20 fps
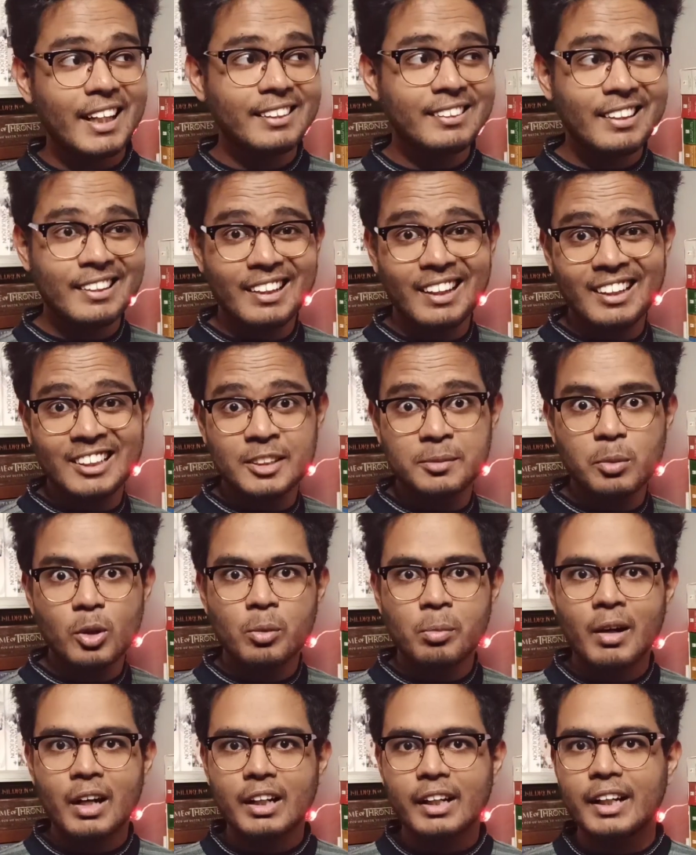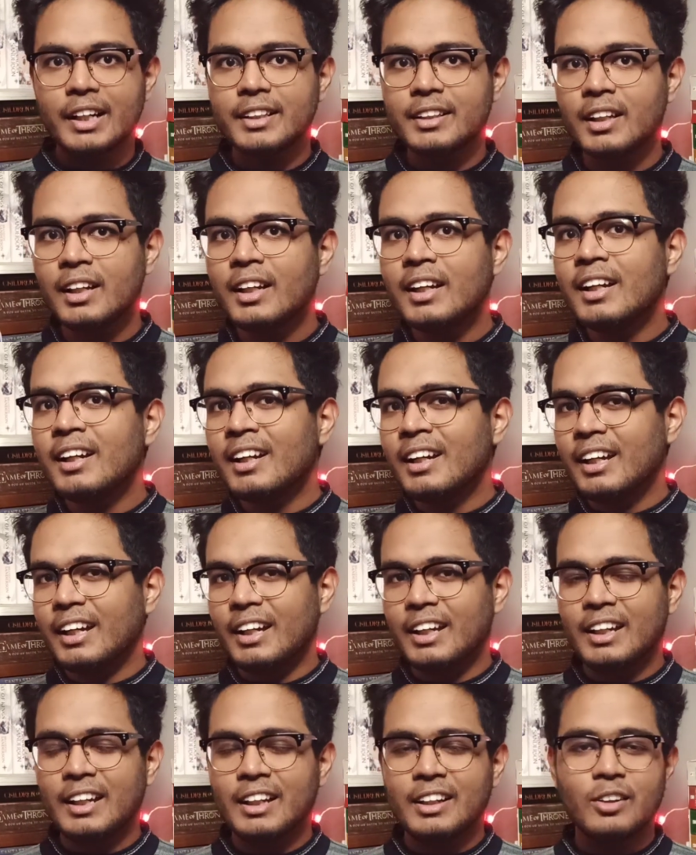like Daryaganj Book Market
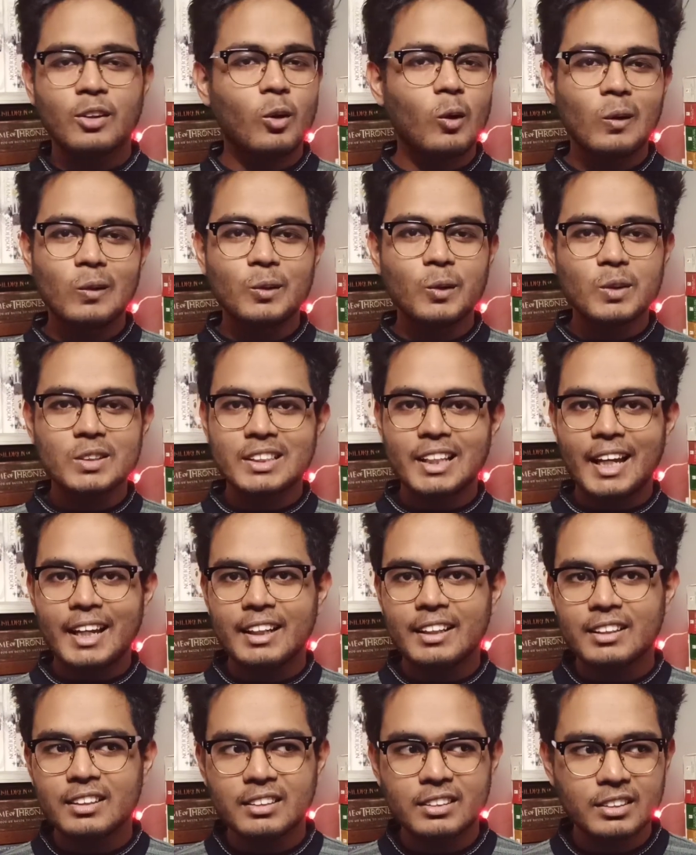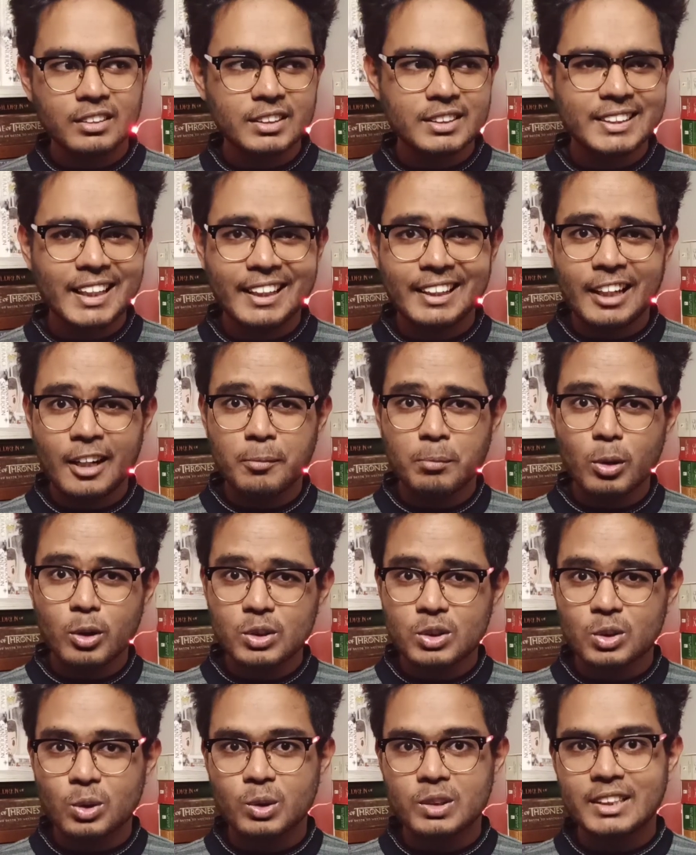and all those like second-hand
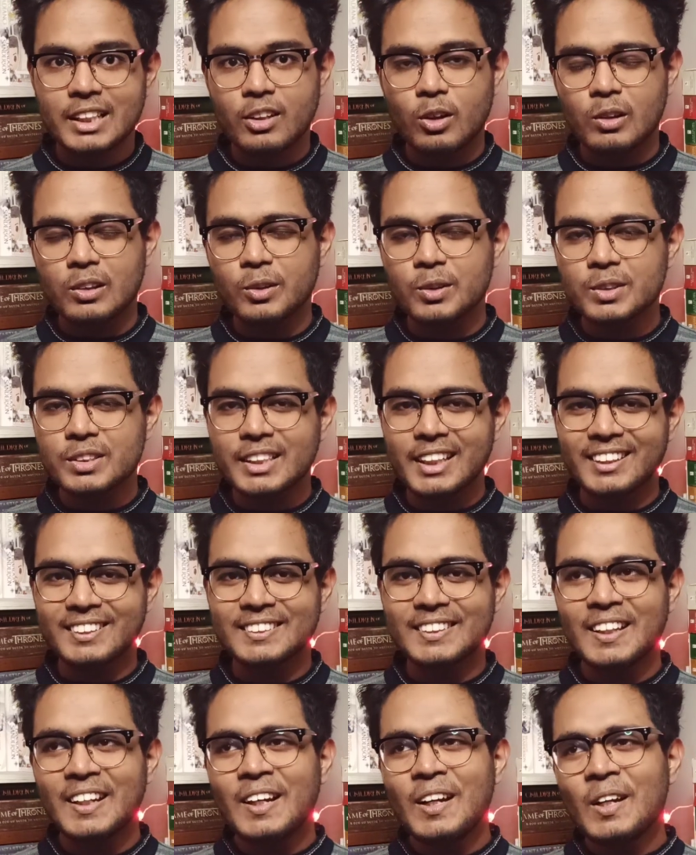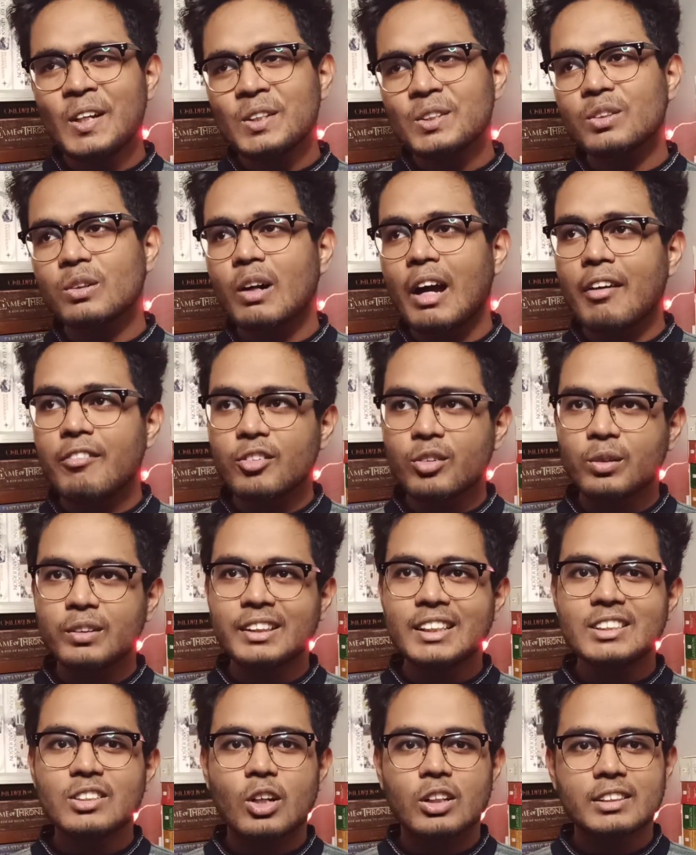bookstores and all those things. So I've known
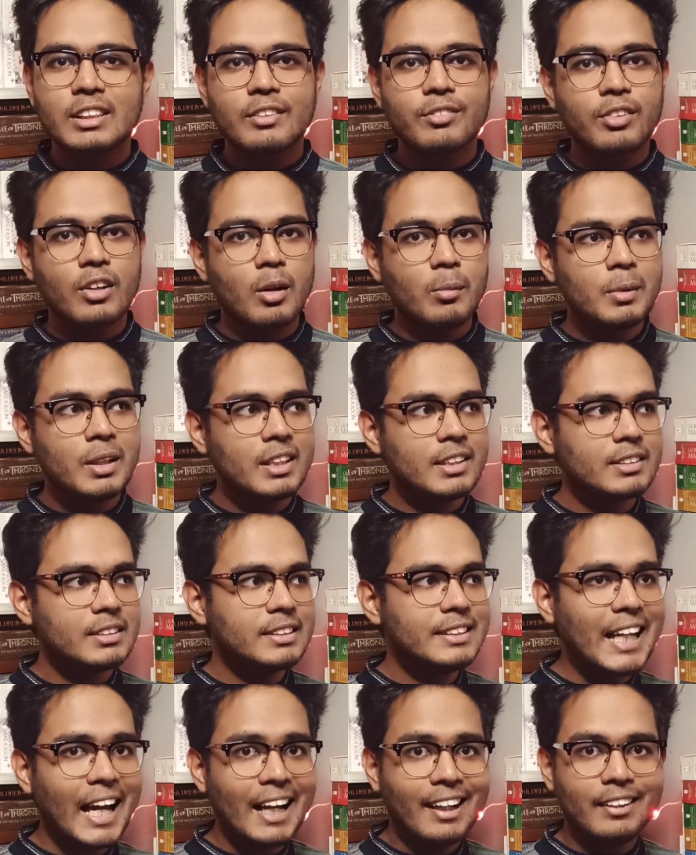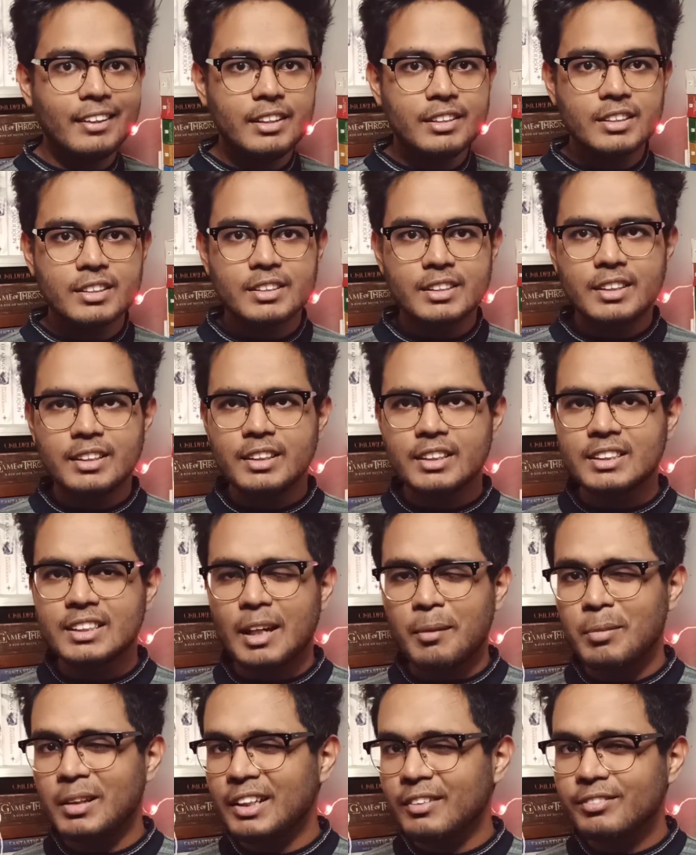this author from his Jack Reacher series.
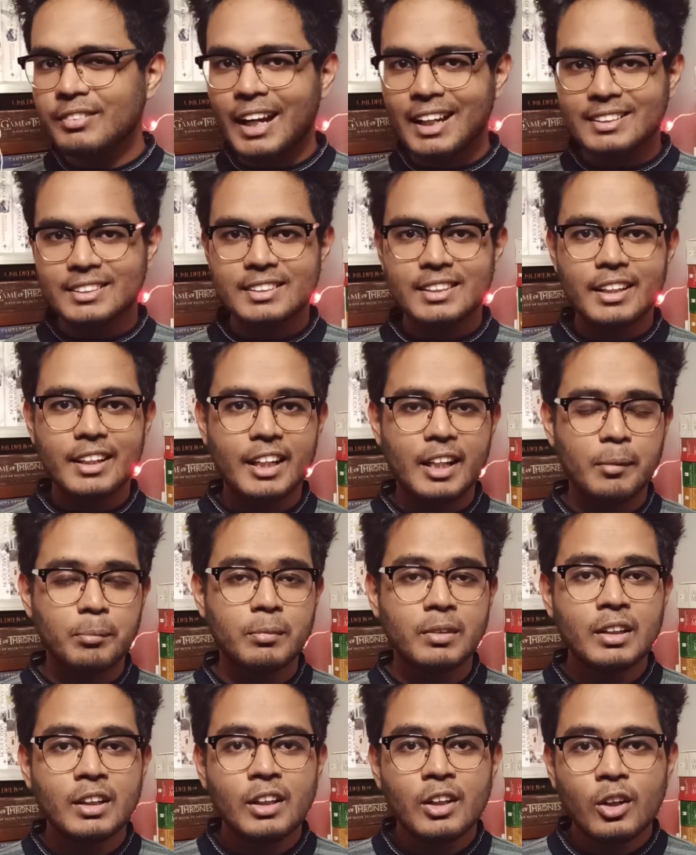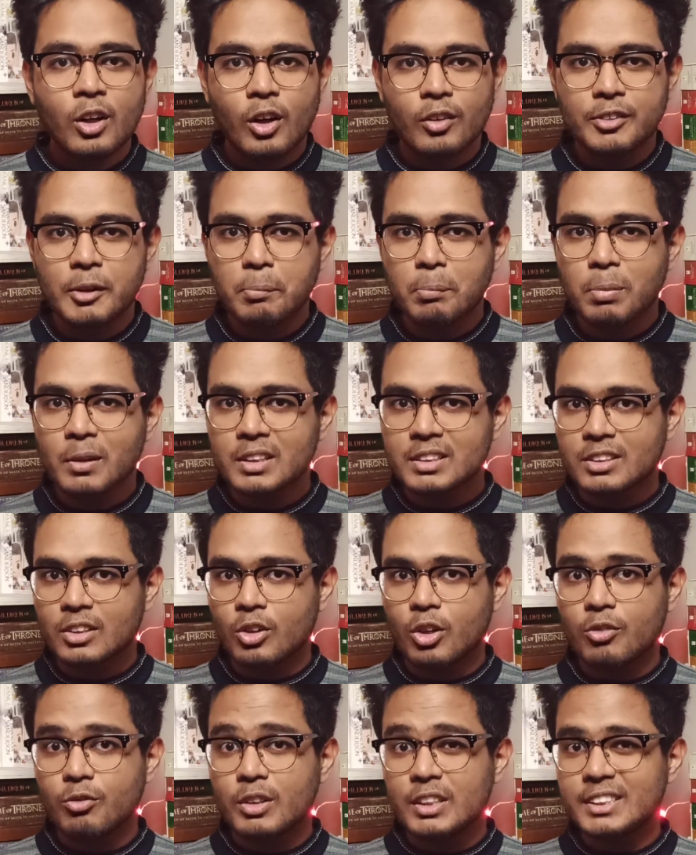I believe that's the name of the person
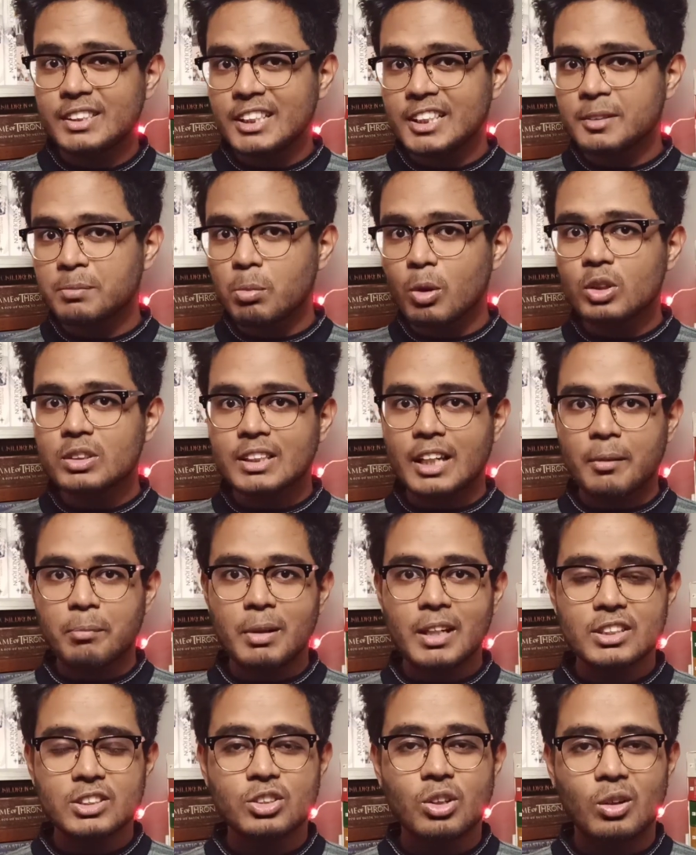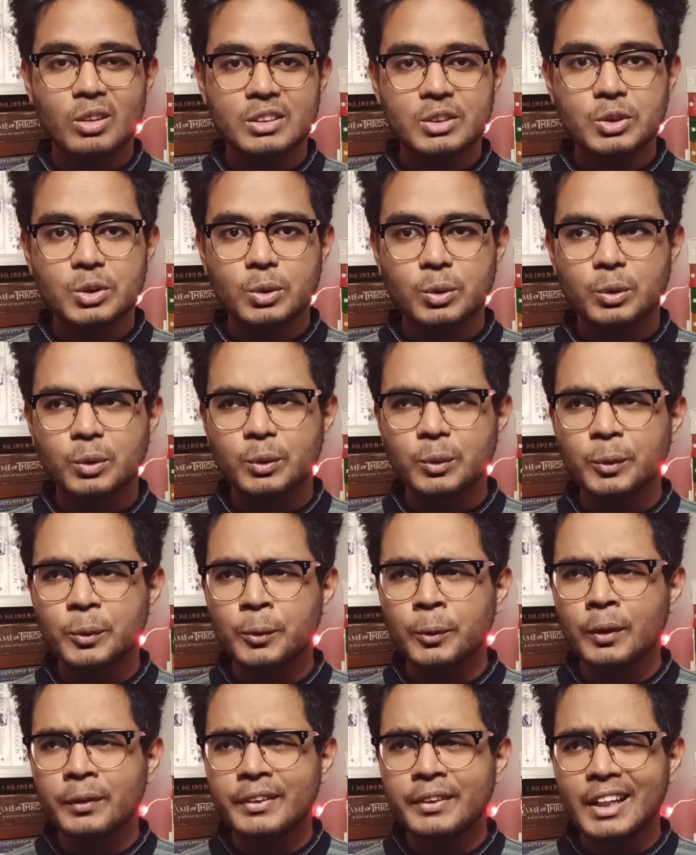on which these books are based on.
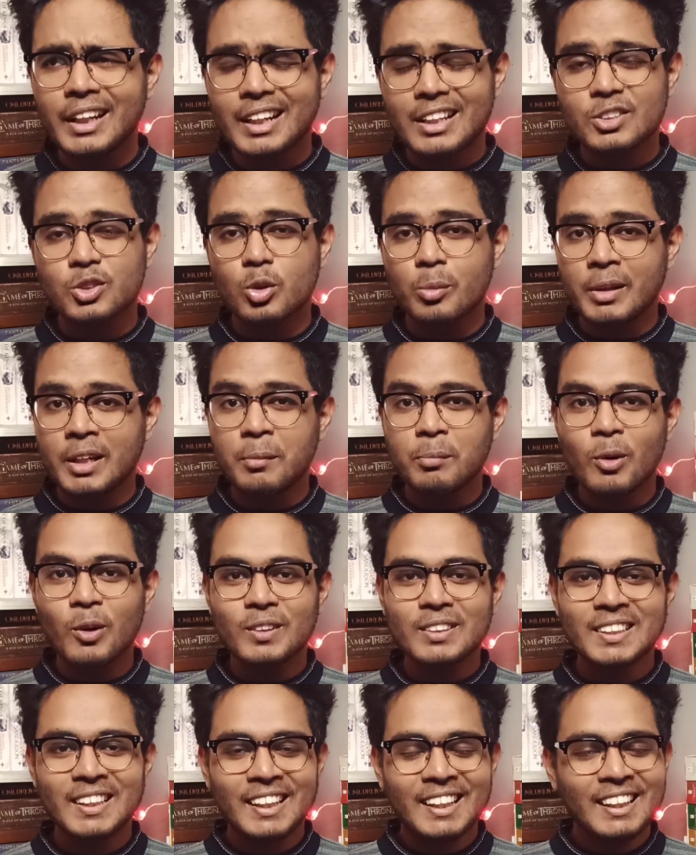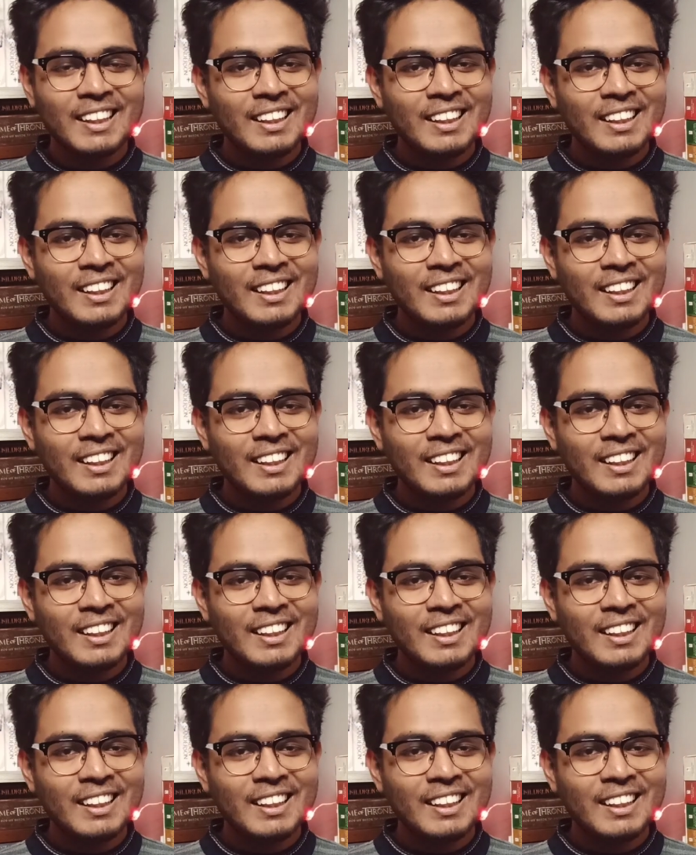So there are so many books